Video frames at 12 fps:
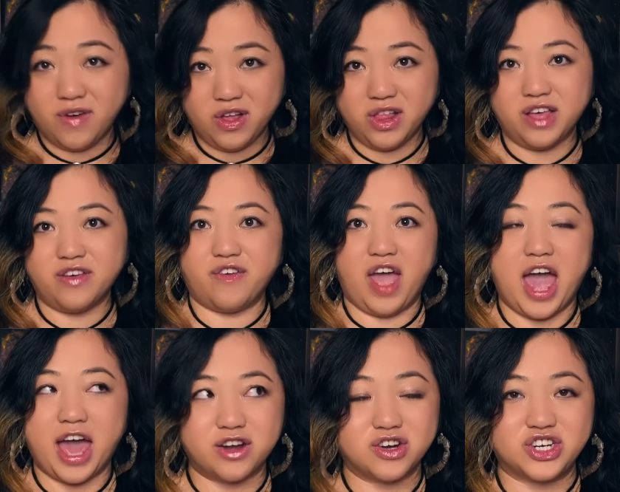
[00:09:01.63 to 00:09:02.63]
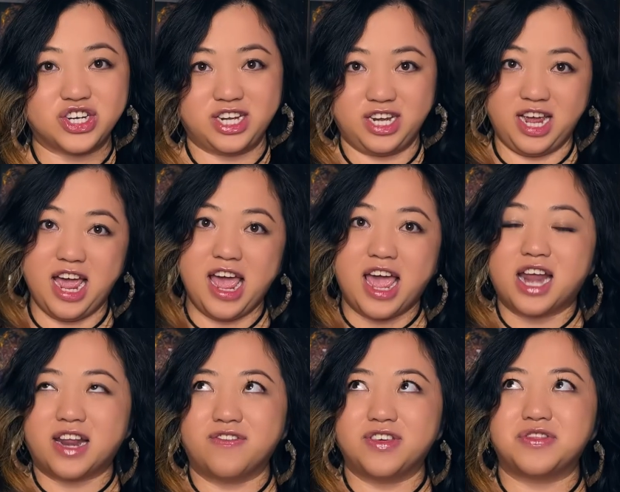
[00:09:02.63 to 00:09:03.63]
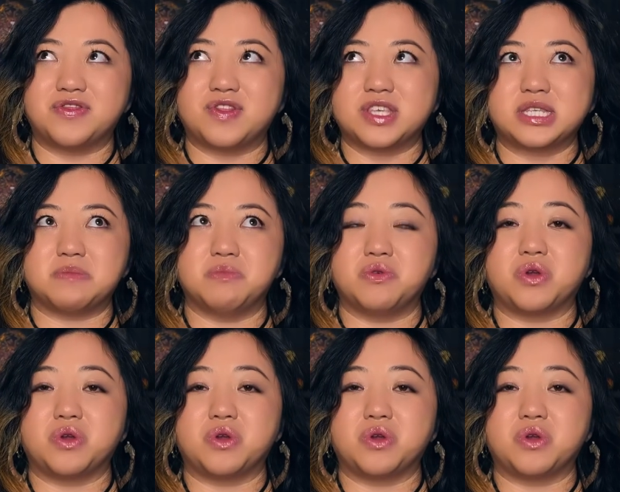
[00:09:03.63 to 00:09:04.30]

full of energy. And I feel like this